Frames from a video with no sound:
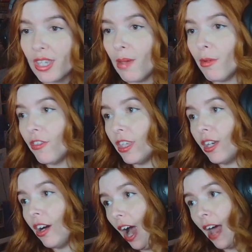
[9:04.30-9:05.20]
game of the
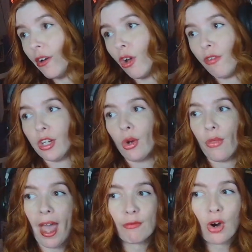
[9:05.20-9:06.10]
year. I don't know if I'd go
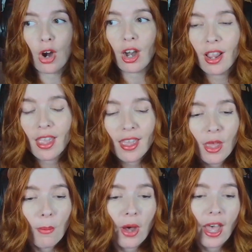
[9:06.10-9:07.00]
that far,
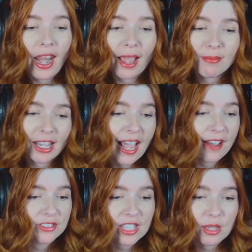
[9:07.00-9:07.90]
but I'm gonna
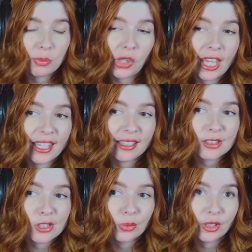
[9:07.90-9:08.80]
have to keep playing it
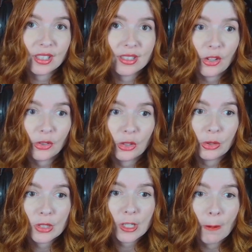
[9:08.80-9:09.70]
to really tell you.
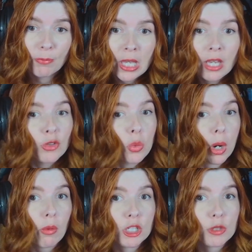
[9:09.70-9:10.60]
So if you
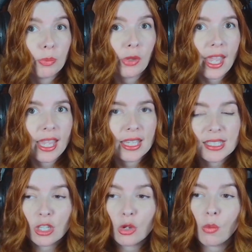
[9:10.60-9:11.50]
wanna watch me play
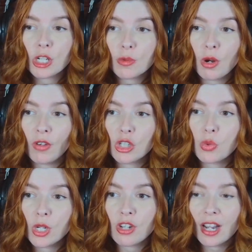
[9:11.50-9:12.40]
it, you can watch me over at
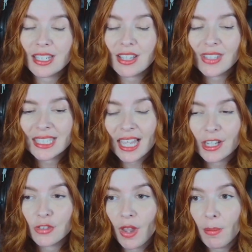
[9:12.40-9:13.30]

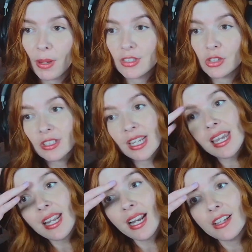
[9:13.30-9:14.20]

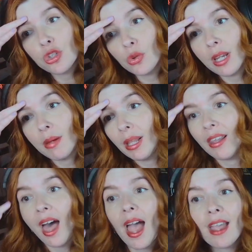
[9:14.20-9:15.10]
twitch.tv/vampx13. I stream
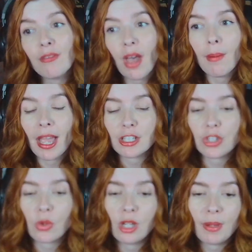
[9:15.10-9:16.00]
live. I'm
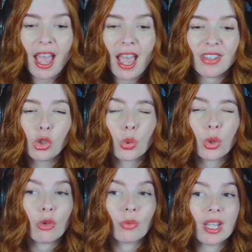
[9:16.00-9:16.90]
actually going to be having a Lord
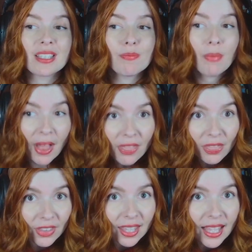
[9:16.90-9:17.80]
of the Rings month